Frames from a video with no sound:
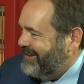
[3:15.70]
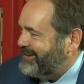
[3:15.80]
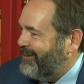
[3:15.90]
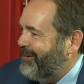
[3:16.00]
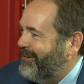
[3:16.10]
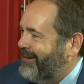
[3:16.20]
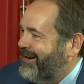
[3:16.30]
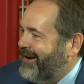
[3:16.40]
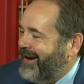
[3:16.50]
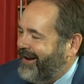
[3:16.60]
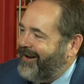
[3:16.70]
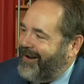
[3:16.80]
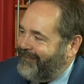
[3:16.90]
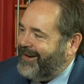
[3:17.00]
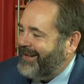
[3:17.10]
So
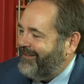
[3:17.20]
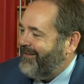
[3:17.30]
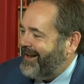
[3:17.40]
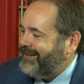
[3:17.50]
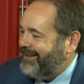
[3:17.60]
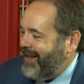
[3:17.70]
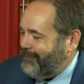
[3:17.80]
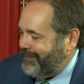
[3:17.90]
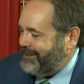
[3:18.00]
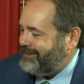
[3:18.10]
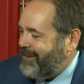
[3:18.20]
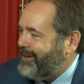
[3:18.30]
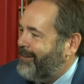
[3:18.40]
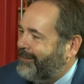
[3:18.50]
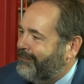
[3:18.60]
I'm going to get back to that, but let's
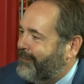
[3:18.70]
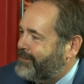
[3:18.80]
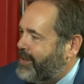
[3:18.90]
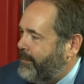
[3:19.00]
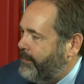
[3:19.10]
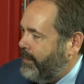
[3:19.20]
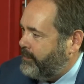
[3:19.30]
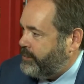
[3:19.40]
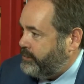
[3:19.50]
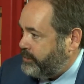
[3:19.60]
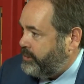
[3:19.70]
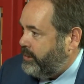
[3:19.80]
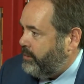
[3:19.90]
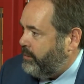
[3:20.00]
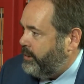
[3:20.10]
talk about the first Common Man. Was it just
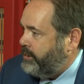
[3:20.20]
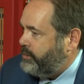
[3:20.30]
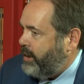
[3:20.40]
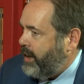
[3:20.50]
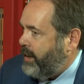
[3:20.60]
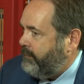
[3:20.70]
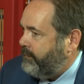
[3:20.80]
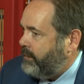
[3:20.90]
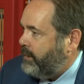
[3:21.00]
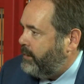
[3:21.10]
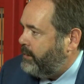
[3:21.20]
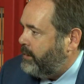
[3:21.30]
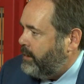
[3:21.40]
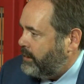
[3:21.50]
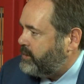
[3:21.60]
you, or did you have
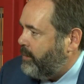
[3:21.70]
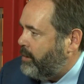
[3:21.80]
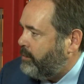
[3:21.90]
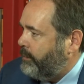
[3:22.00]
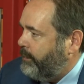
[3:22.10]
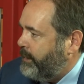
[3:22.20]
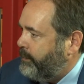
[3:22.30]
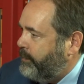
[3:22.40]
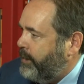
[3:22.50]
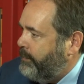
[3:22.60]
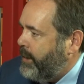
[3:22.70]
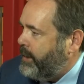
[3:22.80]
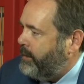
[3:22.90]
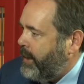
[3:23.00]
a small group of people that made it